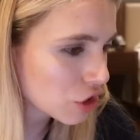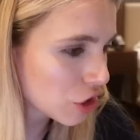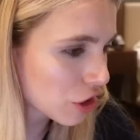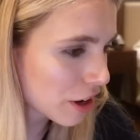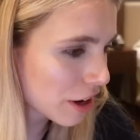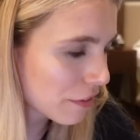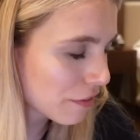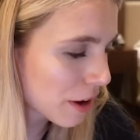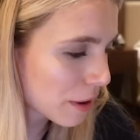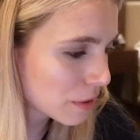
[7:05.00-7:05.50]
sure
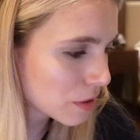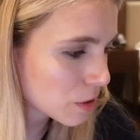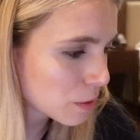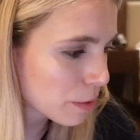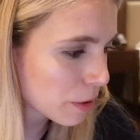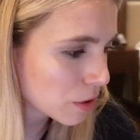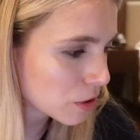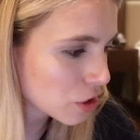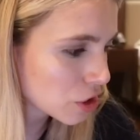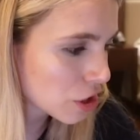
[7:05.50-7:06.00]
if I was
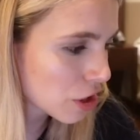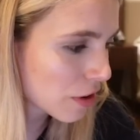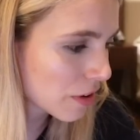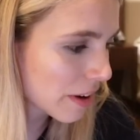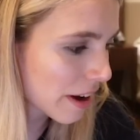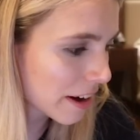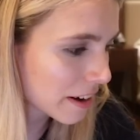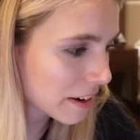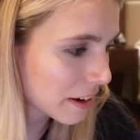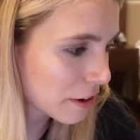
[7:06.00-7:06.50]
supposed to go
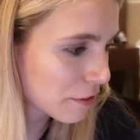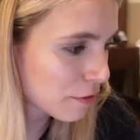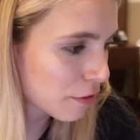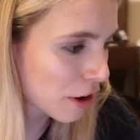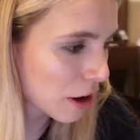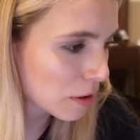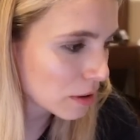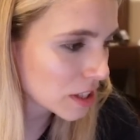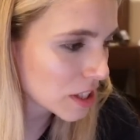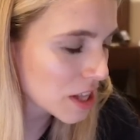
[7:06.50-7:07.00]
knight a4.
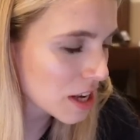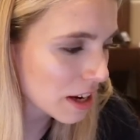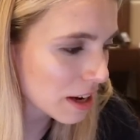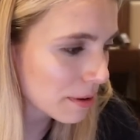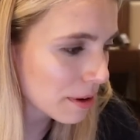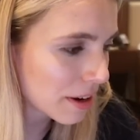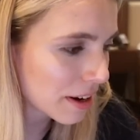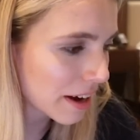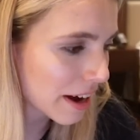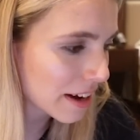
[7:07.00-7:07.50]
I was thinking
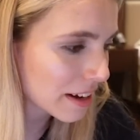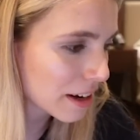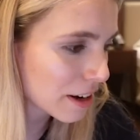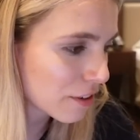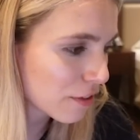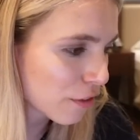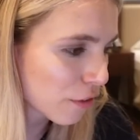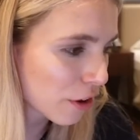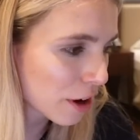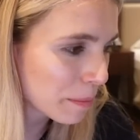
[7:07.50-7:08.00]
about knight
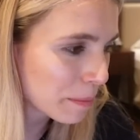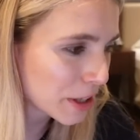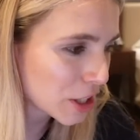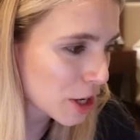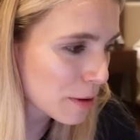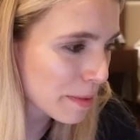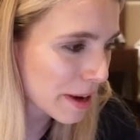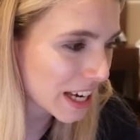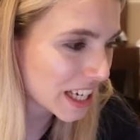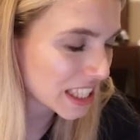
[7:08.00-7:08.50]
a4,
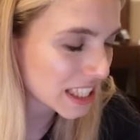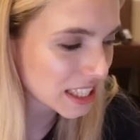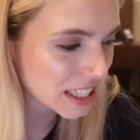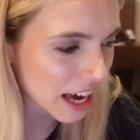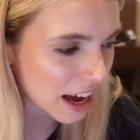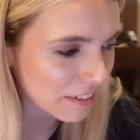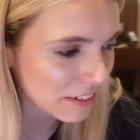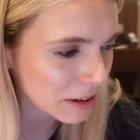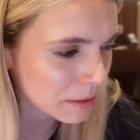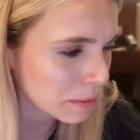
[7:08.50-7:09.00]
bishop
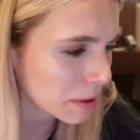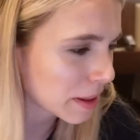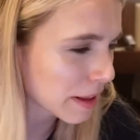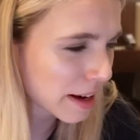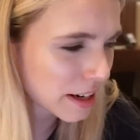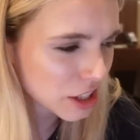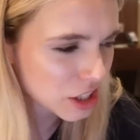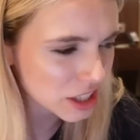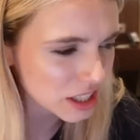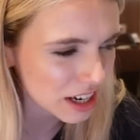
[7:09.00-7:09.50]
a7, but then
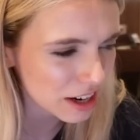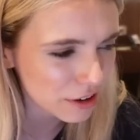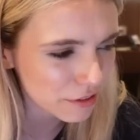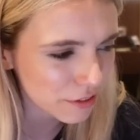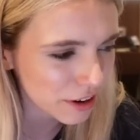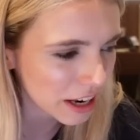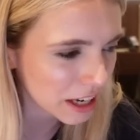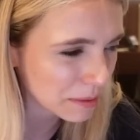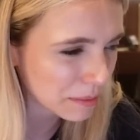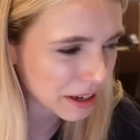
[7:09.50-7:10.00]
I just kind of
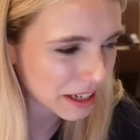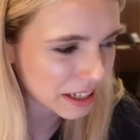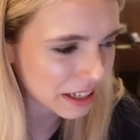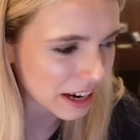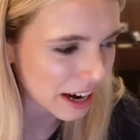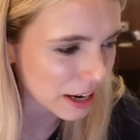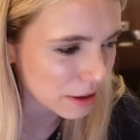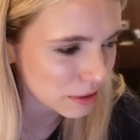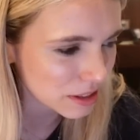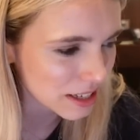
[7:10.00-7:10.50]
felt like my
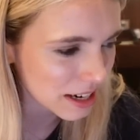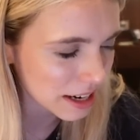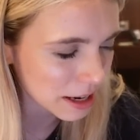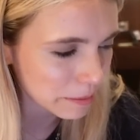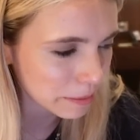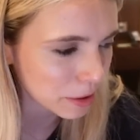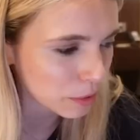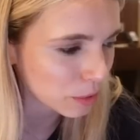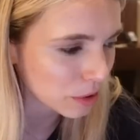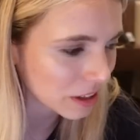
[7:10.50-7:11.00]
knight was like a
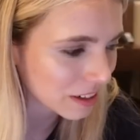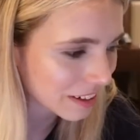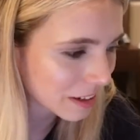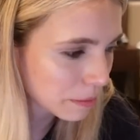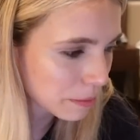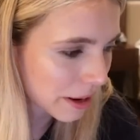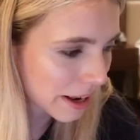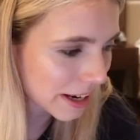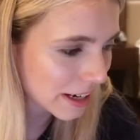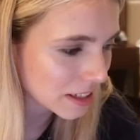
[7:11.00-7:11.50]
bit weirdly
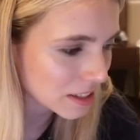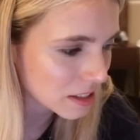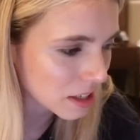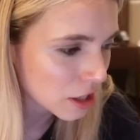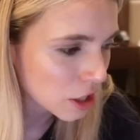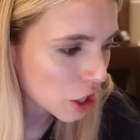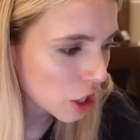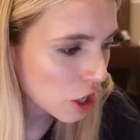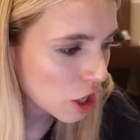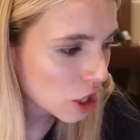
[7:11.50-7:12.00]
placed.
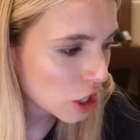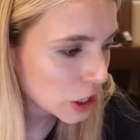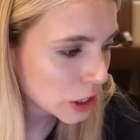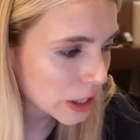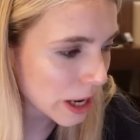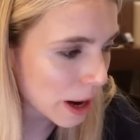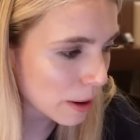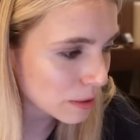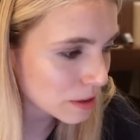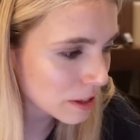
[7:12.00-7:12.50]
So
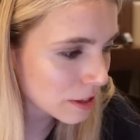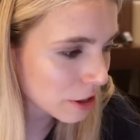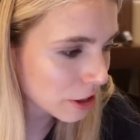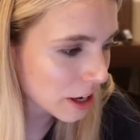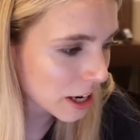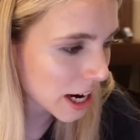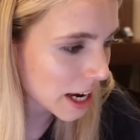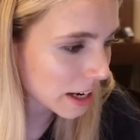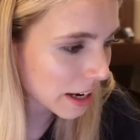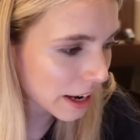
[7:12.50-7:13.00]
I was
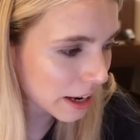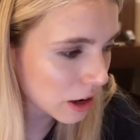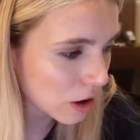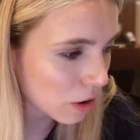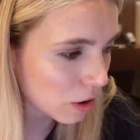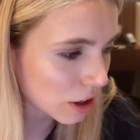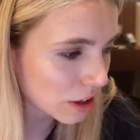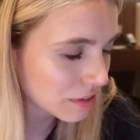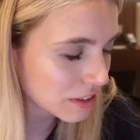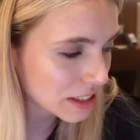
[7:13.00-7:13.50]
looking at like
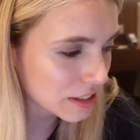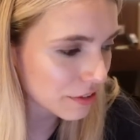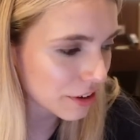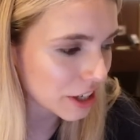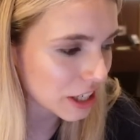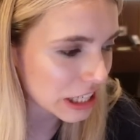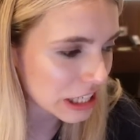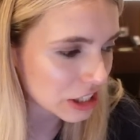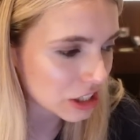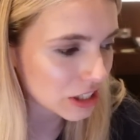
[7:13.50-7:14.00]
all of these
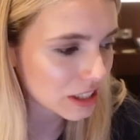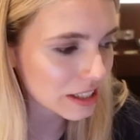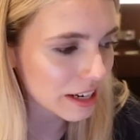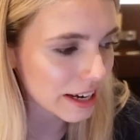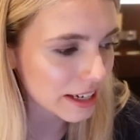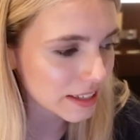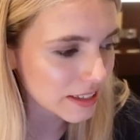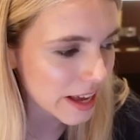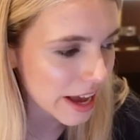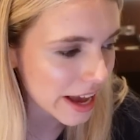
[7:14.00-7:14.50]
variations,
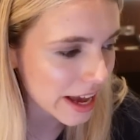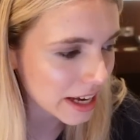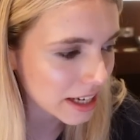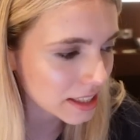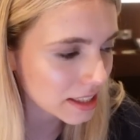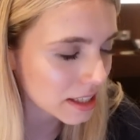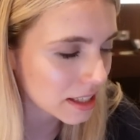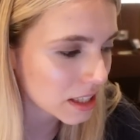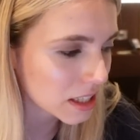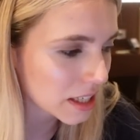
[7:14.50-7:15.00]
like takes
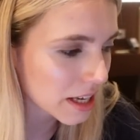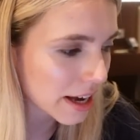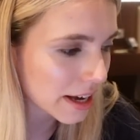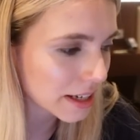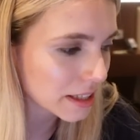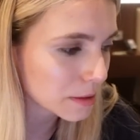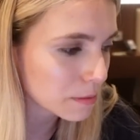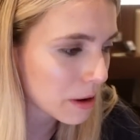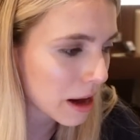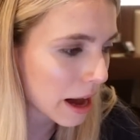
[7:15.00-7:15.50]
and
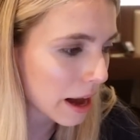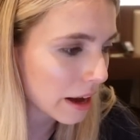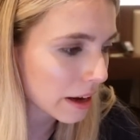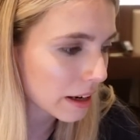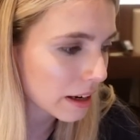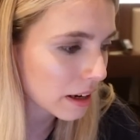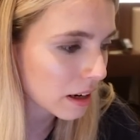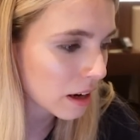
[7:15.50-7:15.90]
takes back.